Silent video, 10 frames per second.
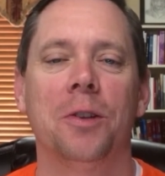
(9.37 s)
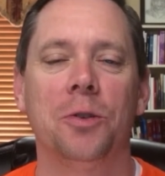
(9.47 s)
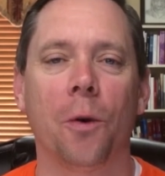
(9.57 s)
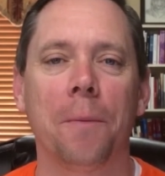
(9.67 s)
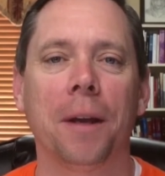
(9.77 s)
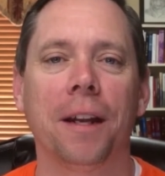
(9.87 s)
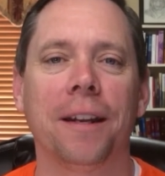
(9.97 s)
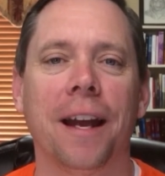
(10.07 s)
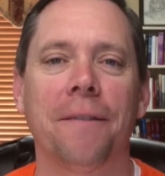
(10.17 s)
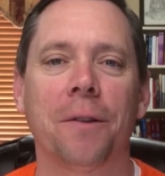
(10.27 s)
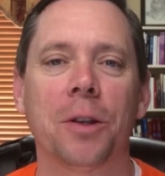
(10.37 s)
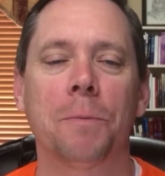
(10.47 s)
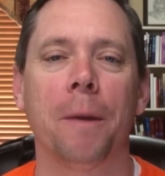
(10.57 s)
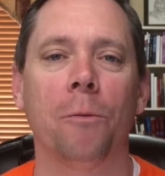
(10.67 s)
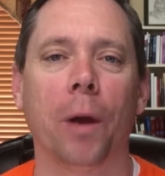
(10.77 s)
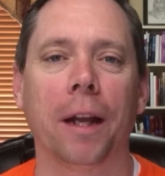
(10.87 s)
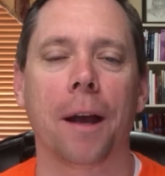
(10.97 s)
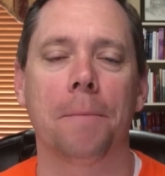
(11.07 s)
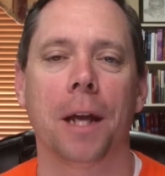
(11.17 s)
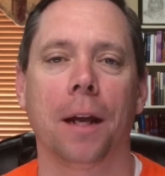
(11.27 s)
join me today for this midweek
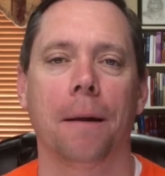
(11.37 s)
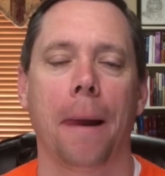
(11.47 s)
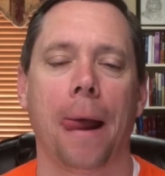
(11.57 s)
update.